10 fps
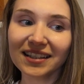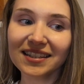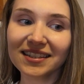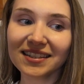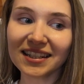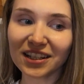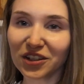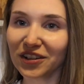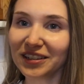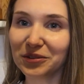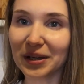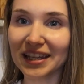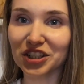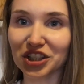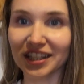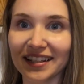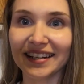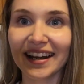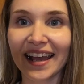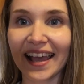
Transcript: sitting in her little kitchen,